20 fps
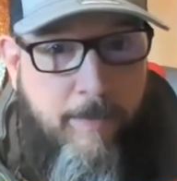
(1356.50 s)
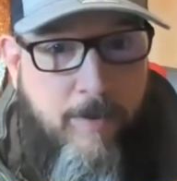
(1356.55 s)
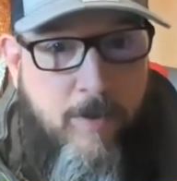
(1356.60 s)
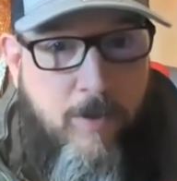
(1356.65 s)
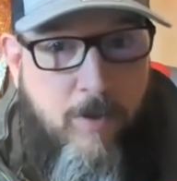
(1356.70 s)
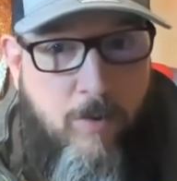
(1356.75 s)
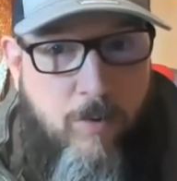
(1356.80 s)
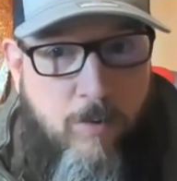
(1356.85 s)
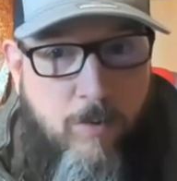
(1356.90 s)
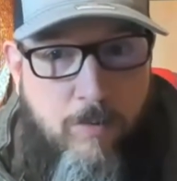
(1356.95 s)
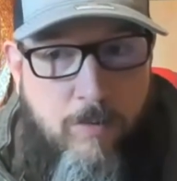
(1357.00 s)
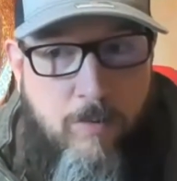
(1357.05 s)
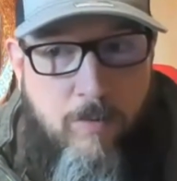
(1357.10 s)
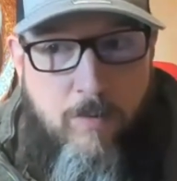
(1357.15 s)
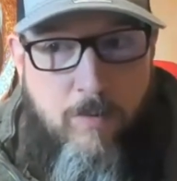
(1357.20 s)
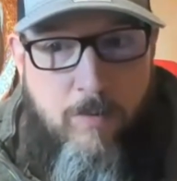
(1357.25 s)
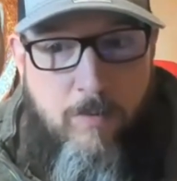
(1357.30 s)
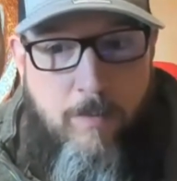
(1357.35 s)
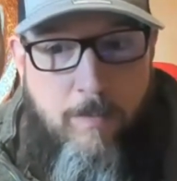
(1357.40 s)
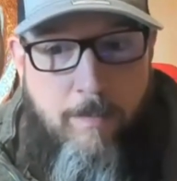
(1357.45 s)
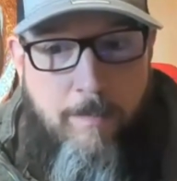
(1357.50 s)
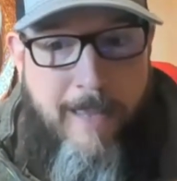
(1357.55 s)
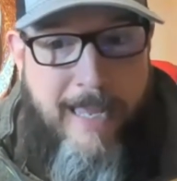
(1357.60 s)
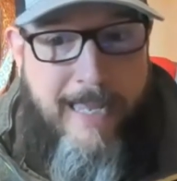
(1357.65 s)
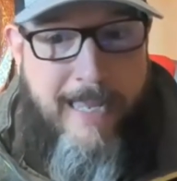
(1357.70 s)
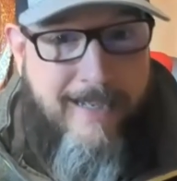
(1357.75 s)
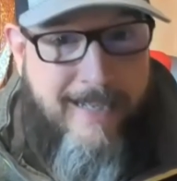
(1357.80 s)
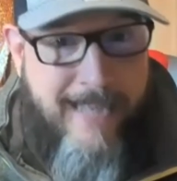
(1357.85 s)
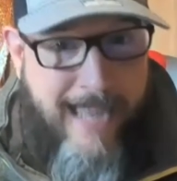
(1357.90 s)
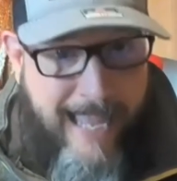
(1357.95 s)
to
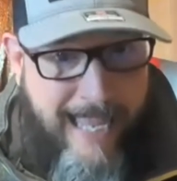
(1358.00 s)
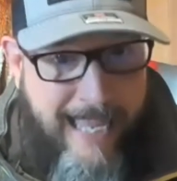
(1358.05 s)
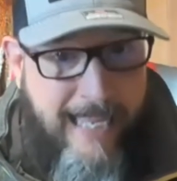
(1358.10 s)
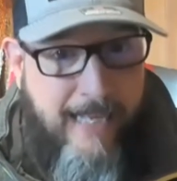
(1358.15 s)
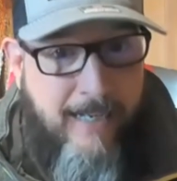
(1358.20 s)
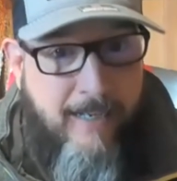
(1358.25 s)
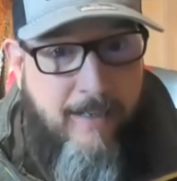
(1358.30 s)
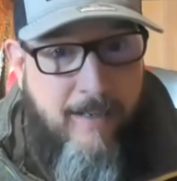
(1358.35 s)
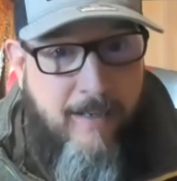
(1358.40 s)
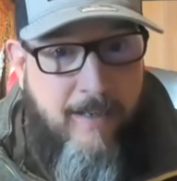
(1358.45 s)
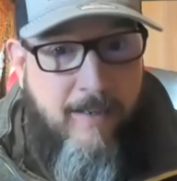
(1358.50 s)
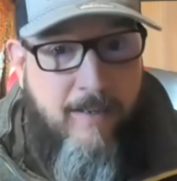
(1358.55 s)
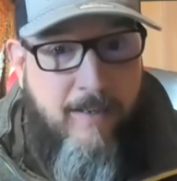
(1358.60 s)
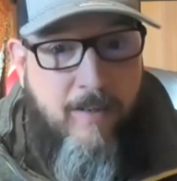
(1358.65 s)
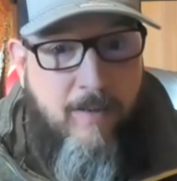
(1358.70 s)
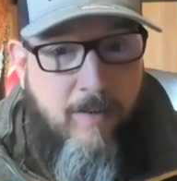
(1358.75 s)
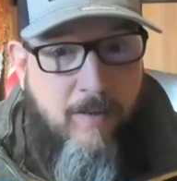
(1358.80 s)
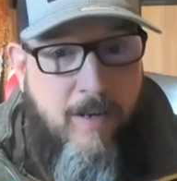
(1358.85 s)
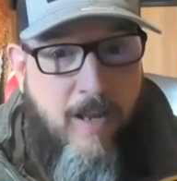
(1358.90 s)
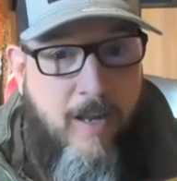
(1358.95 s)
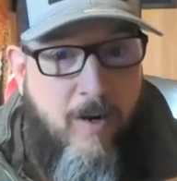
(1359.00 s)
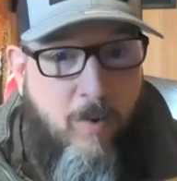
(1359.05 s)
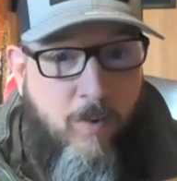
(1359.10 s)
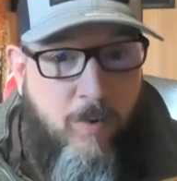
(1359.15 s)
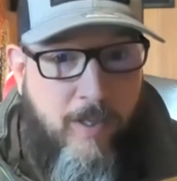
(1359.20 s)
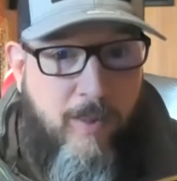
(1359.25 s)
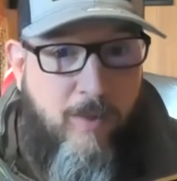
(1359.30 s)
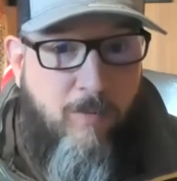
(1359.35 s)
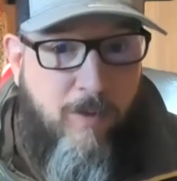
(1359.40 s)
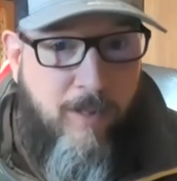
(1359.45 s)
maintain not
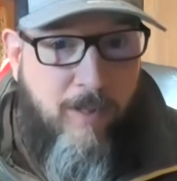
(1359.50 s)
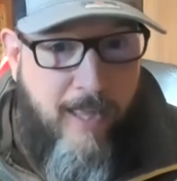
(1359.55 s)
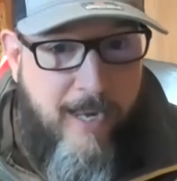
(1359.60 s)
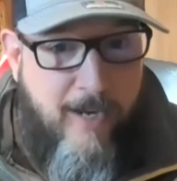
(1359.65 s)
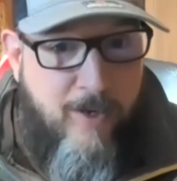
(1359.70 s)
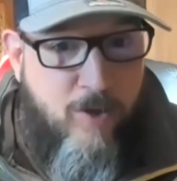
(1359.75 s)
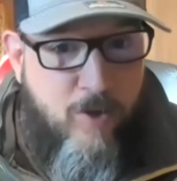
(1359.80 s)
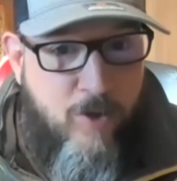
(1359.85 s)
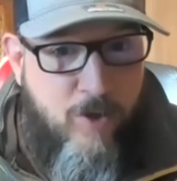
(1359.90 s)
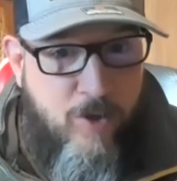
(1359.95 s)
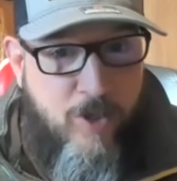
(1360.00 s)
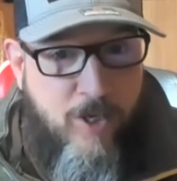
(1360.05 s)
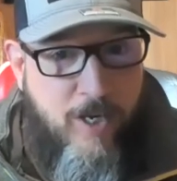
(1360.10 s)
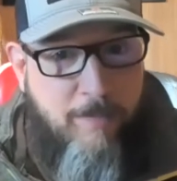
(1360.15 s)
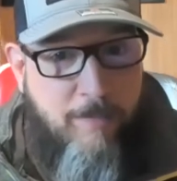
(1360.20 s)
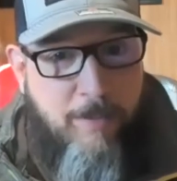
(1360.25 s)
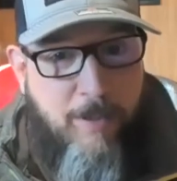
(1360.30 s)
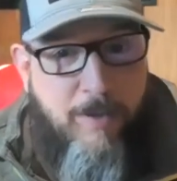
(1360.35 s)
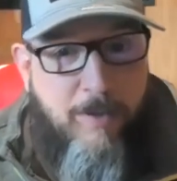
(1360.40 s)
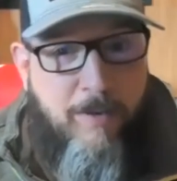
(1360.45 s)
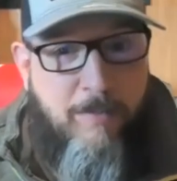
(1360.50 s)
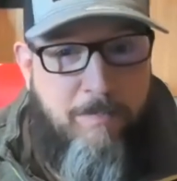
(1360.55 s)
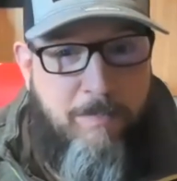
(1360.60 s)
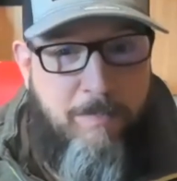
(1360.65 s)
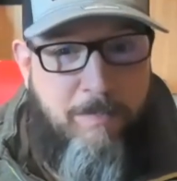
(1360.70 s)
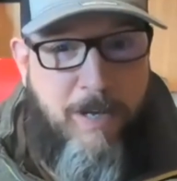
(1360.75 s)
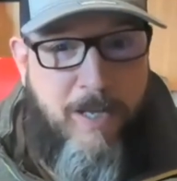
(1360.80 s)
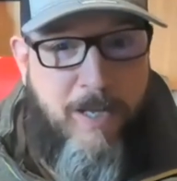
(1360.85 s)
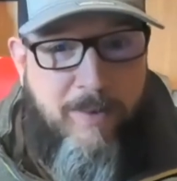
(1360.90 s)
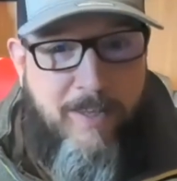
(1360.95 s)
only the relationship
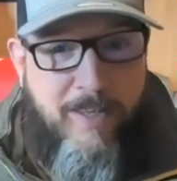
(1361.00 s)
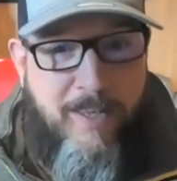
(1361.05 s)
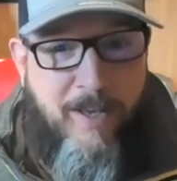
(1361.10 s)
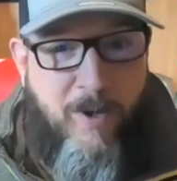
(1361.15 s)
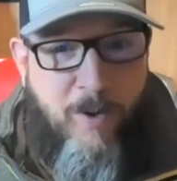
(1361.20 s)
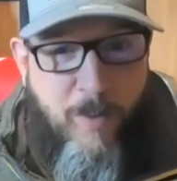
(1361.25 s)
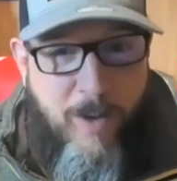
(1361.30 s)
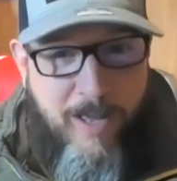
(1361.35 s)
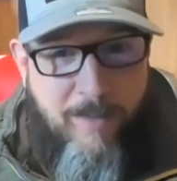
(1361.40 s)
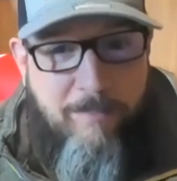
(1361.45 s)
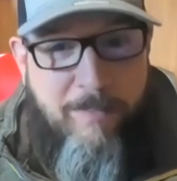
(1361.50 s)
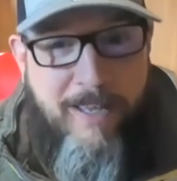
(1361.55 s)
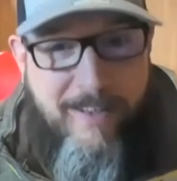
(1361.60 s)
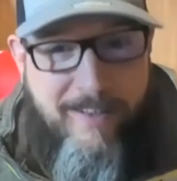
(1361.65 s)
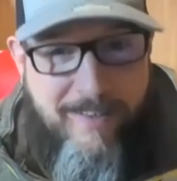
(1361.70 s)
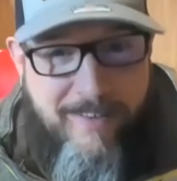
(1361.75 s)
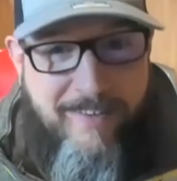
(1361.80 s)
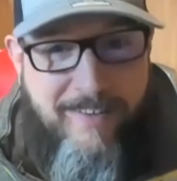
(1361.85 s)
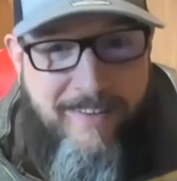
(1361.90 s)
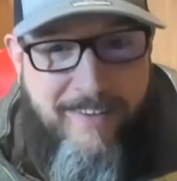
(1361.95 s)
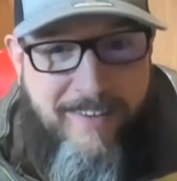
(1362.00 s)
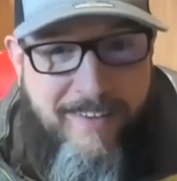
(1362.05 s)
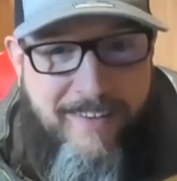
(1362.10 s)
but the equipment.